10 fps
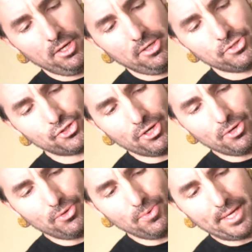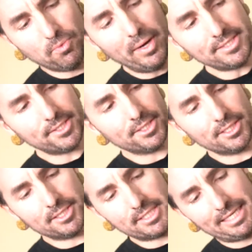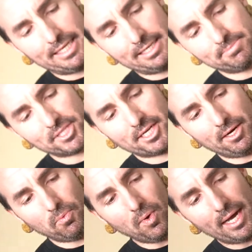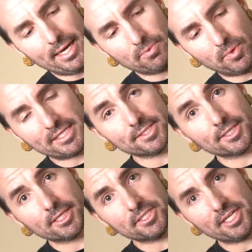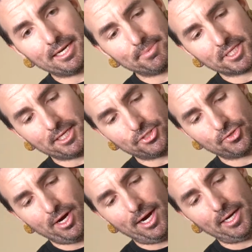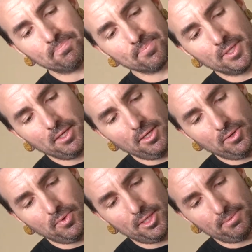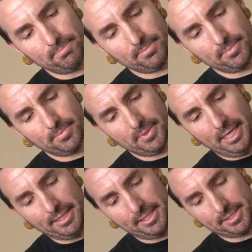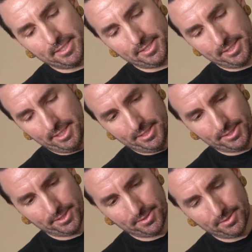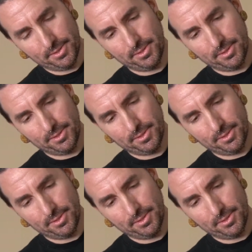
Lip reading: so like when's it a good time to cut wet? When's it a good time to cut dry? Well, in this instance,